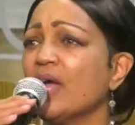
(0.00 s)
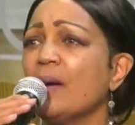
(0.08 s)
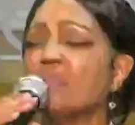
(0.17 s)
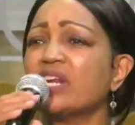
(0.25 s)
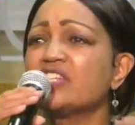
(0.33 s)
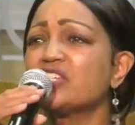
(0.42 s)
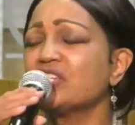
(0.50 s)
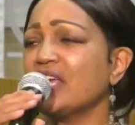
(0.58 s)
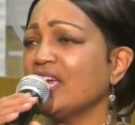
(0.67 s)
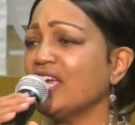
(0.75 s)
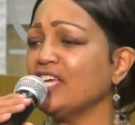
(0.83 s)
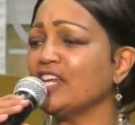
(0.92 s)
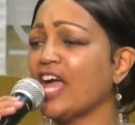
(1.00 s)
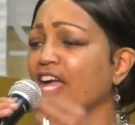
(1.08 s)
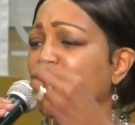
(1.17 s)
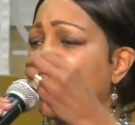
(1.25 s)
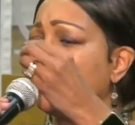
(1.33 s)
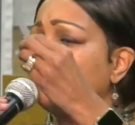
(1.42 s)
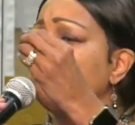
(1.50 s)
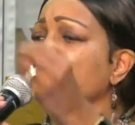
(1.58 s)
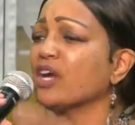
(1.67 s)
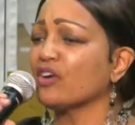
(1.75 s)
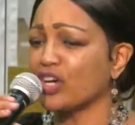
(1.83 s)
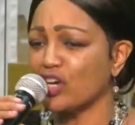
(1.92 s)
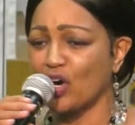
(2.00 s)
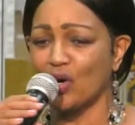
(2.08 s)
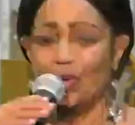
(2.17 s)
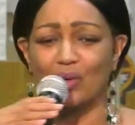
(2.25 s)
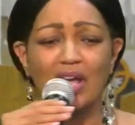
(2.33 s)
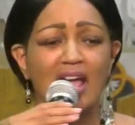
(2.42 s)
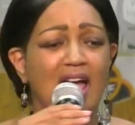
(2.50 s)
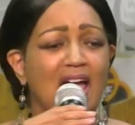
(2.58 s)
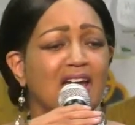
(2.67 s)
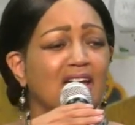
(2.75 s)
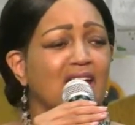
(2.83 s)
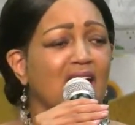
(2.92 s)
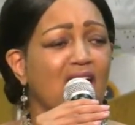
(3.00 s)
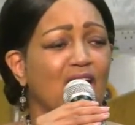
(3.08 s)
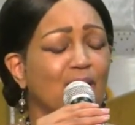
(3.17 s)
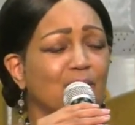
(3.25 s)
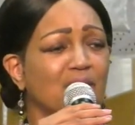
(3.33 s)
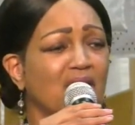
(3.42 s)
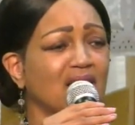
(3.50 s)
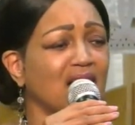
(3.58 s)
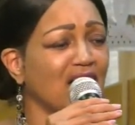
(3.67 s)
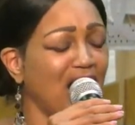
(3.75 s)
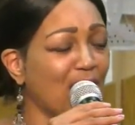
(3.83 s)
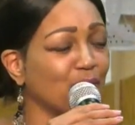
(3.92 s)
seed, a miracle, I was